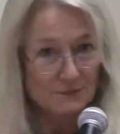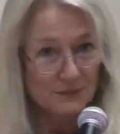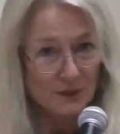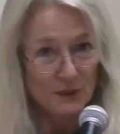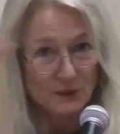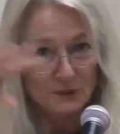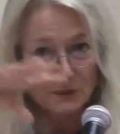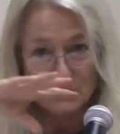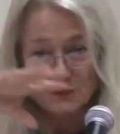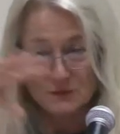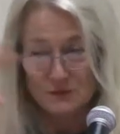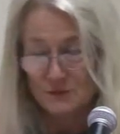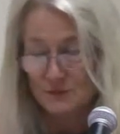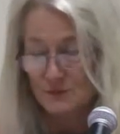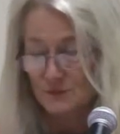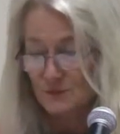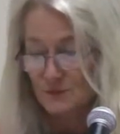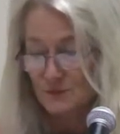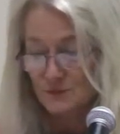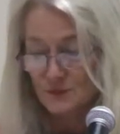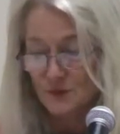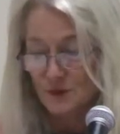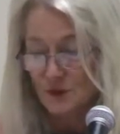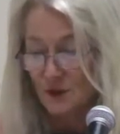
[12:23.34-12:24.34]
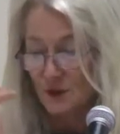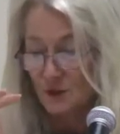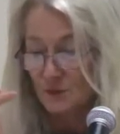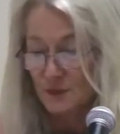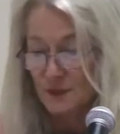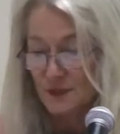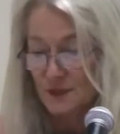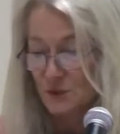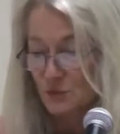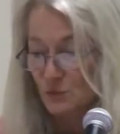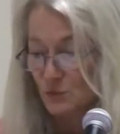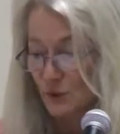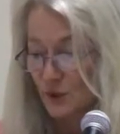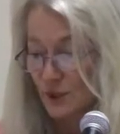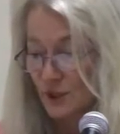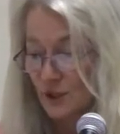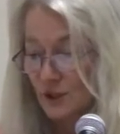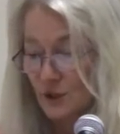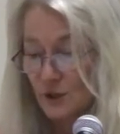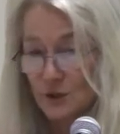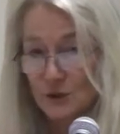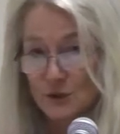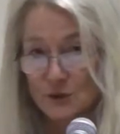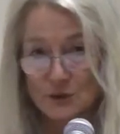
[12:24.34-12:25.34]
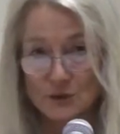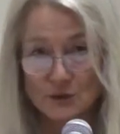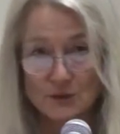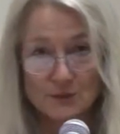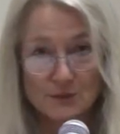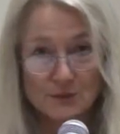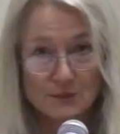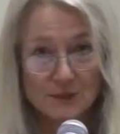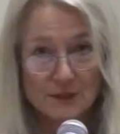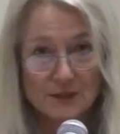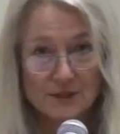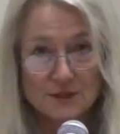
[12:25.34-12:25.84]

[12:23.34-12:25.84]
Both armies were here.